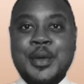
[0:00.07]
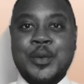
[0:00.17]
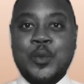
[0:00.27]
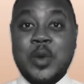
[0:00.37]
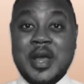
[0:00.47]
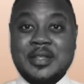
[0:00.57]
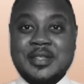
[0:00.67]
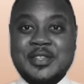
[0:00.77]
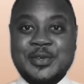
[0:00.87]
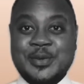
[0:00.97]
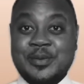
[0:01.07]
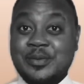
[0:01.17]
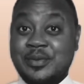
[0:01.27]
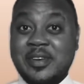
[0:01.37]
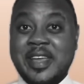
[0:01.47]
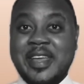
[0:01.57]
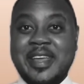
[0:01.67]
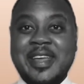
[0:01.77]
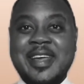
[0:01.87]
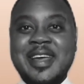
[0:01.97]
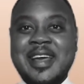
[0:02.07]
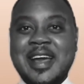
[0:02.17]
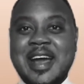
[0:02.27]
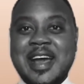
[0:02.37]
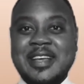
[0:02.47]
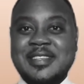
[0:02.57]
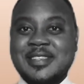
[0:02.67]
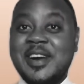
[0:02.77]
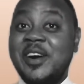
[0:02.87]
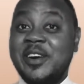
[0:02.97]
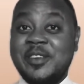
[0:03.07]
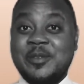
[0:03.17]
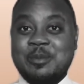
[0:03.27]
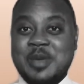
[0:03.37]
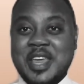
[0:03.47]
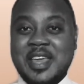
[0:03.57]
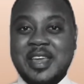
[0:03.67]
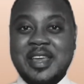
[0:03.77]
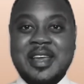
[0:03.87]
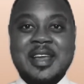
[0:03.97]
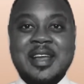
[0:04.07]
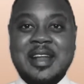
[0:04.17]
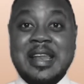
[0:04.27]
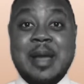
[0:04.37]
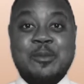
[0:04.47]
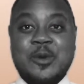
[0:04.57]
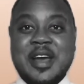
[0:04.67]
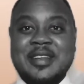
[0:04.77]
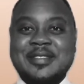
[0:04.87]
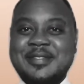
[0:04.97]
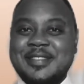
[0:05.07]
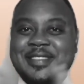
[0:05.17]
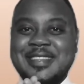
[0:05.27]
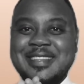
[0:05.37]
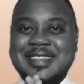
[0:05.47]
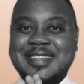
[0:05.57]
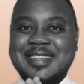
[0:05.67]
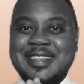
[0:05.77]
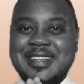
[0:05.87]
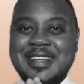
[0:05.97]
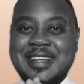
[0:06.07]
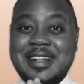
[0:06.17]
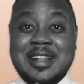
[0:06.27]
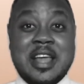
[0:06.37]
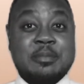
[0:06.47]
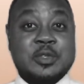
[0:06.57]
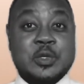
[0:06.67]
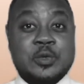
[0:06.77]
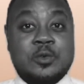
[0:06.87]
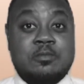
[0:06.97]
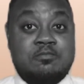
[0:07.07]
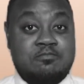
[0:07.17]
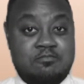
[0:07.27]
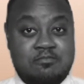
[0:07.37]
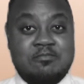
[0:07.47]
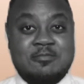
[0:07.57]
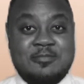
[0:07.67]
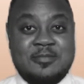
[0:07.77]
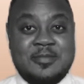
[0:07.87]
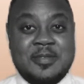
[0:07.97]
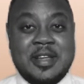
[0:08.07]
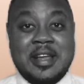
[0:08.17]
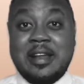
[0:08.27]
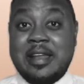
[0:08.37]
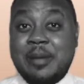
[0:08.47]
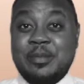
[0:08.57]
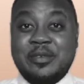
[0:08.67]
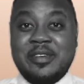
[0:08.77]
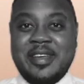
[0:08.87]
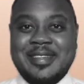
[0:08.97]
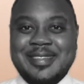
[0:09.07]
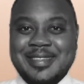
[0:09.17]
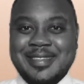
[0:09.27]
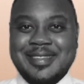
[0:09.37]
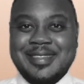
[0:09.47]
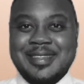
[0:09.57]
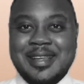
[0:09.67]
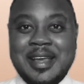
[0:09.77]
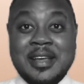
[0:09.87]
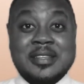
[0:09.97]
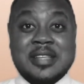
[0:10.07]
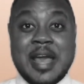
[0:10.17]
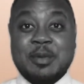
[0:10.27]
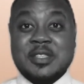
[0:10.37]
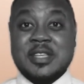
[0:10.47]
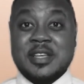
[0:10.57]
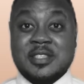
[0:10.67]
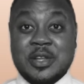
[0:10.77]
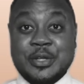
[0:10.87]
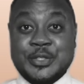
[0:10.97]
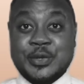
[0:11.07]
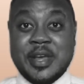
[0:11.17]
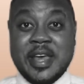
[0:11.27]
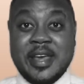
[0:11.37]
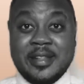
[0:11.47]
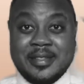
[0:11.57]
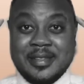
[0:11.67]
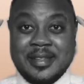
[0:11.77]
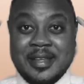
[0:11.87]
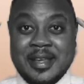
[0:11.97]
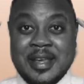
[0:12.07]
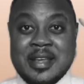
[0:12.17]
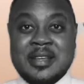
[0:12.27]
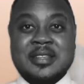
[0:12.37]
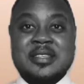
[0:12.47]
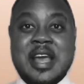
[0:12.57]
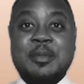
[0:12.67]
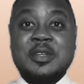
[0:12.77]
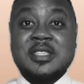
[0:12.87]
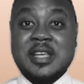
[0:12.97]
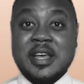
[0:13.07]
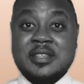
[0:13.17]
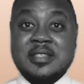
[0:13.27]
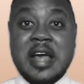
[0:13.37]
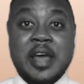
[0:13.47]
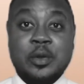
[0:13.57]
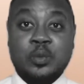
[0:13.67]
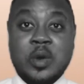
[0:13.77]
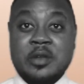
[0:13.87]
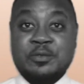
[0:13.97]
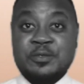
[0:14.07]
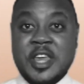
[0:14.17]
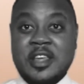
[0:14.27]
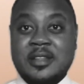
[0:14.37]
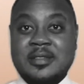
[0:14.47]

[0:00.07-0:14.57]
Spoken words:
1, 2, 3. Eyes on me. Clap 1. Clap 2. Clap 3. Simon says touch your head. Simon says stand on one feet.